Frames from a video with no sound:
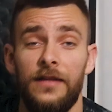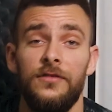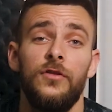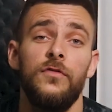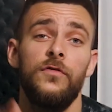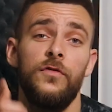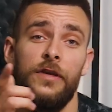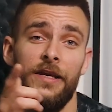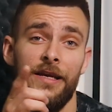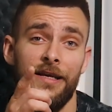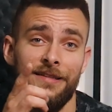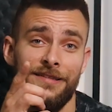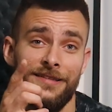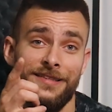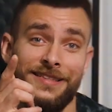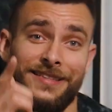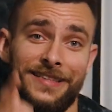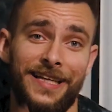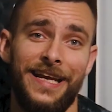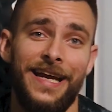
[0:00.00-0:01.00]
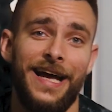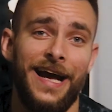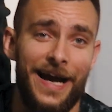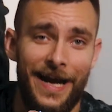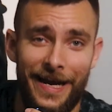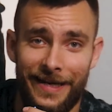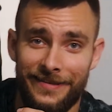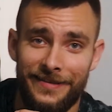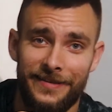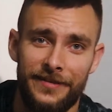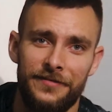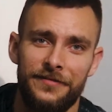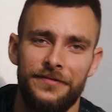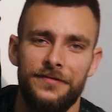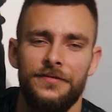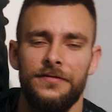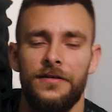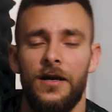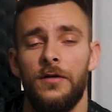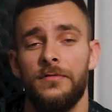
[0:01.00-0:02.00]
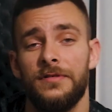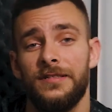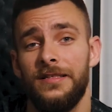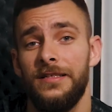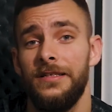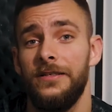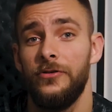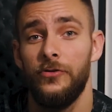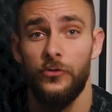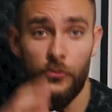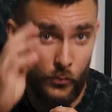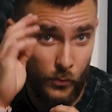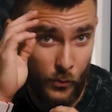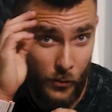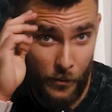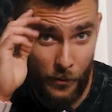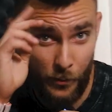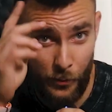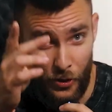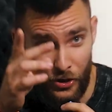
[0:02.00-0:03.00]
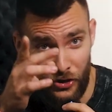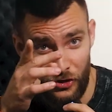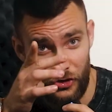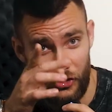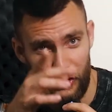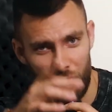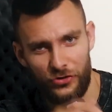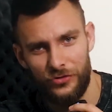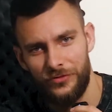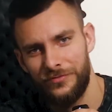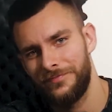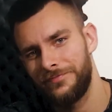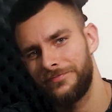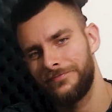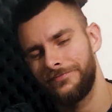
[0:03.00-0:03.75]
and don't forget to stay active. I'll see you. Peace.